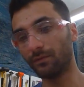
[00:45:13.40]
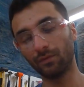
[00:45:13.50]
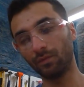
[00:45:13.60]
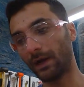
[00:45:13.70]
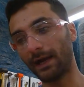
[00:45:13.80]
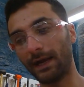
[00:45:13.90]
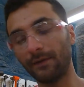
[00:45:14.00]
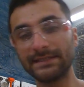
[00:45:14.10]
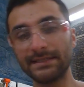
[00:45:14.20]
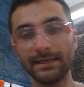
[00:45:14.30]
I would
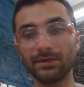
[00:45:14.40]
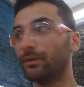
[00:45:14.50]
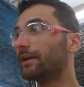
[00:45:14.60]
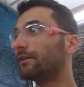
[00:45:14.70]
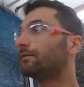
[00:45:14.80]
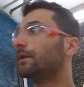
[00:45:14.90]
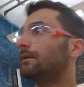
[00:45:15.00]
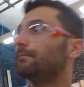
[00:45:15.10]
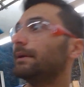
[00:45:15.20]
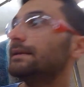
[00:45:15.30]
say so. We have
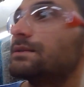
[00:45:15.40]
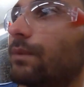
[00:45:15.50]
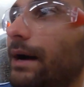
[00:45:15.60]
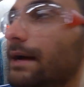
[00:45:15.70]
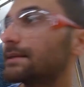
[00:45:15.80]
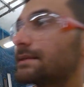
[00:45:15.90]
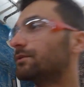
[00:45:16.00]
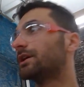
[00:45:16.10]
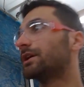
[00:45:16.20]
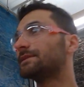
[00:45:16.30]
paste wax, which
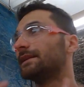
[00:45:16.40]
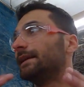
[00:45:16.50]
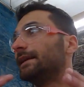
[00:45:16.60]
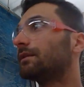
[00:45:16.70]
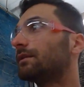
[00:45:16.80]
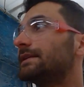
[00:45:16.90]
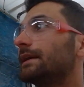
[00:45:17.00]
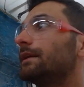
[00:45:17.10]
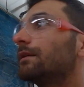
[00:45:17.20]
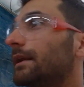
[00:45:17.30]
comes in a yellow container
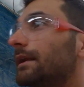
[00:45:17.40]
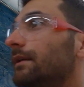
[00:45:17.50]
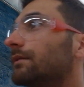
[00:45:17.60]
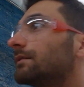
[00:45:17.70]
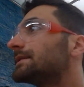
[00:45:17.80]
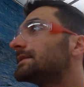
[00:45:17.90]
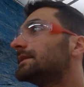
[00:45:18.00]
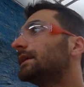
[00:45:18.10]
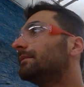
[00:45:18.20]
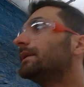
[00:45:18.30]
that I don't see
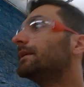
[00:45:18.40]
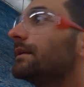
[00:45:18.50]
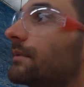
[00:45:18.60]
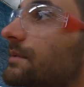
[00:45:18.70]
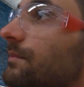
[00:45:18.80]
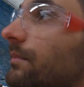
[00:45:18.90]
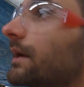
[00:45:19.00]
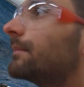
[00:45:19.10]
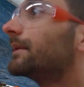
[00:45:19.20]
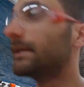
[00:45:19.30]
immediately, but it's probably up on
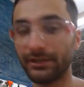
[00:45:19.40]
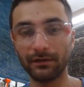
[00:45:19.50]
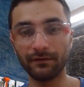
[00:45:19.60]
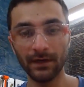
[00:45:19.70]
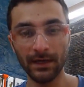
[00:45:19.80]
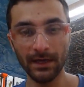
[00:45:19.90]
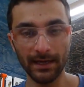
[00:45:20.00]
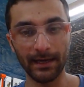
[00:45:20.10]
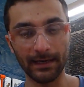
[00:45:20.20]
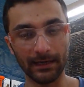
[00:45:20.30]
that shelf,
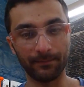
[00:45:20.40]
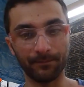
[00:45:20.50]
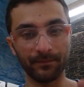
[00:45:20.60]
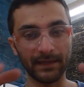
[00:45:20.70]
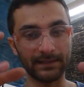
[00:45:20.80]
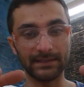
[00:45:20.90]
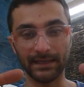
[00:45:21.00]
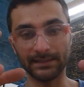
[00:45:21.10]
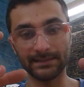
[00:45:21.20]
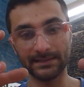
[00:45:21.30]
and
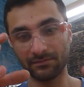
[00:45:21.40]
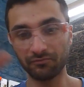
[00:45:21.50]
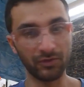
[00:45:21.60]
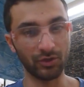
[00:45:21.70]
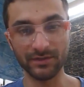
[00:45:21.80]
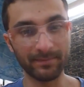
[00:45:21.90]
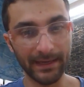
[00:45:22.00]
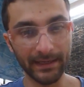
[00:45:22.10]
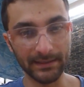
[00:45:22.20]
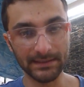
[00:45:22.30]
you just buy it
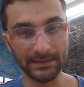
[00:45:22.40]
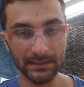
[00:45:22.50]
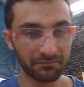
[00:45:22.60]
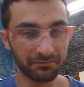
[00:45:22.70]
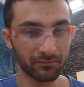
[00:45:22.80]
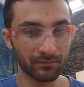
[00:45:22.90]
as like,